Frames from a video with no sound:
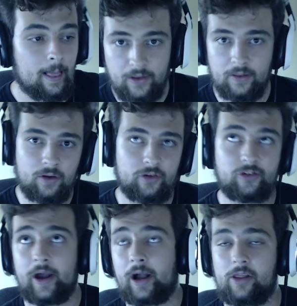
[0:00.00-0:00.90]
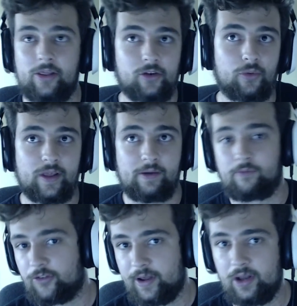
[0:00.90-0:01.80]
There's like other things with the
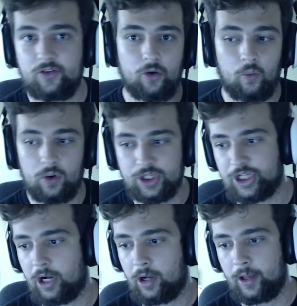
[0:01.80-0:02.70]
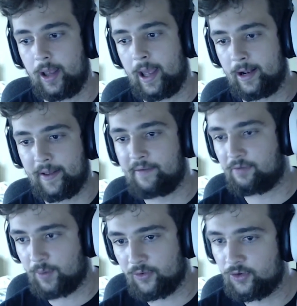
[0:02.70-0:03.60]
M14, so 1 shot and a knife on
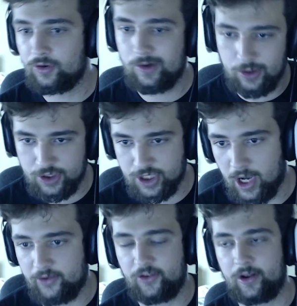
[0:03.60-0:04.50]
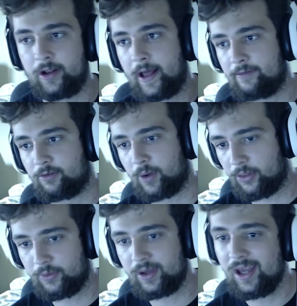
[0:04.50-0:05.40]
round 2, 2 shots and a knife on round
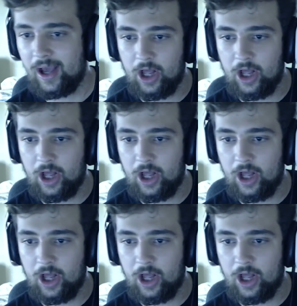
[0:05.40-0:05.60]
3,